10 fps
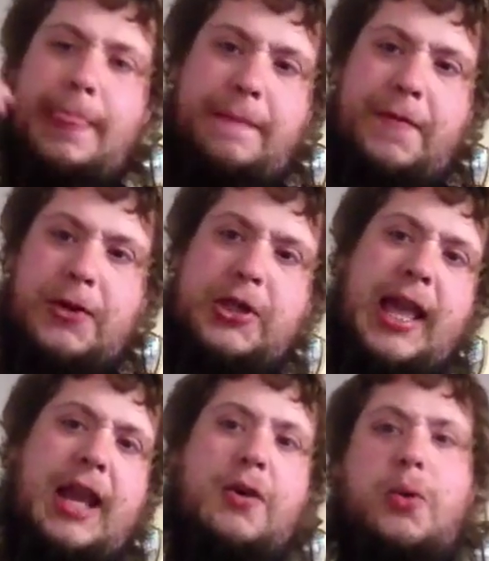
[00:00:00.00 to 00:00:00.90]
first
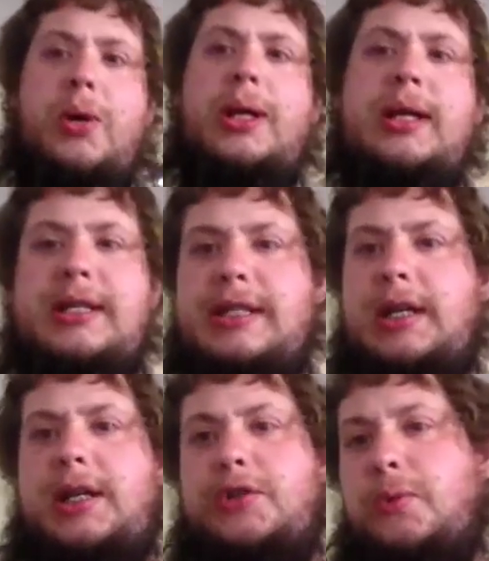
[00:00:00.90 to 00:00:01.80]
category is,
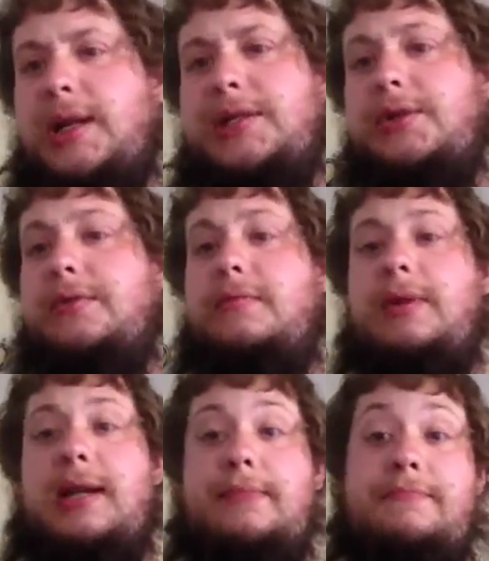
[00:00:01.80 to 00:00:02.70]
22,
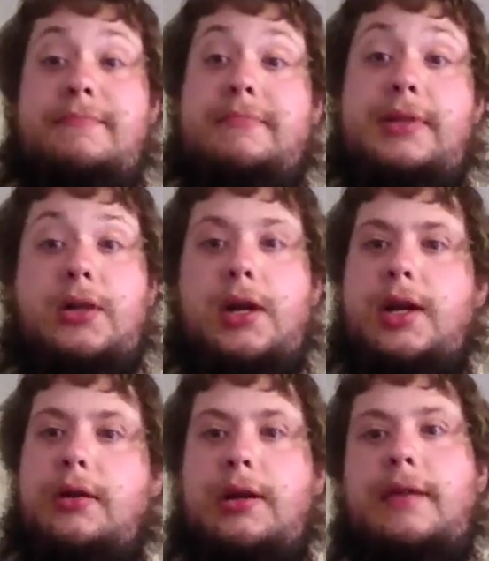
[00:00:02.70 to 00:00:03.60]
and sorry I
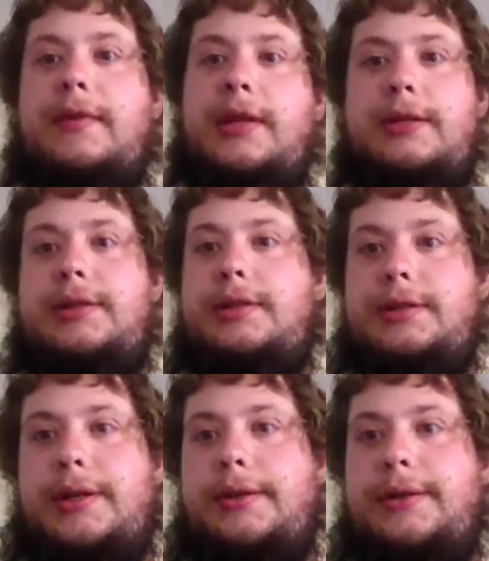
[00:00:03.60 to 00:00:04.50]
don't have any guns to
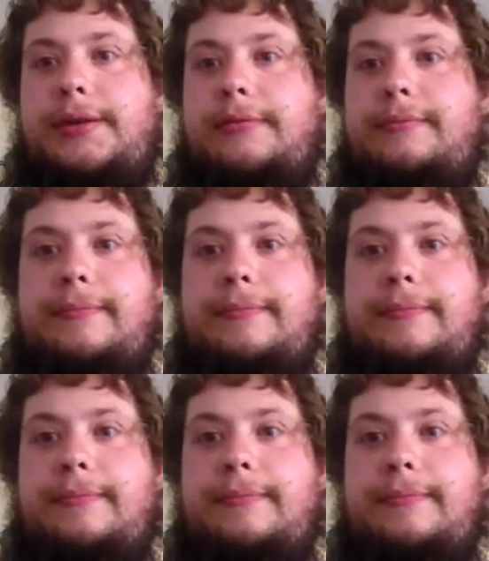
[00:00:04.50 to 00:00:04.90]
show you.